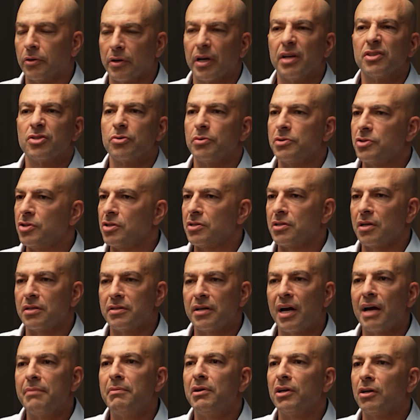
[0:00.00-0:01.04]
Okay, so it's just a
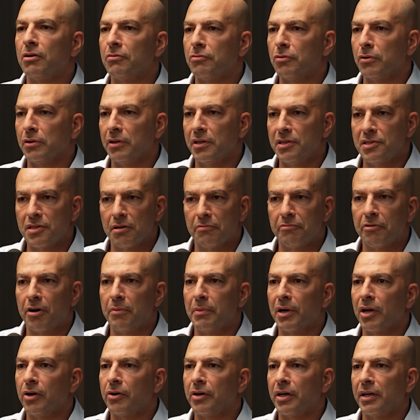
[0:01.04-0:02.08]
timing of release and
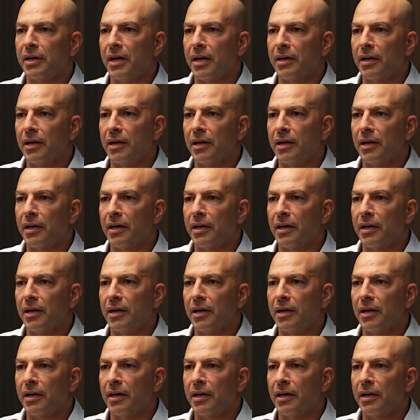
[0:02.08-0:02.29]
timing pharmacokinetic.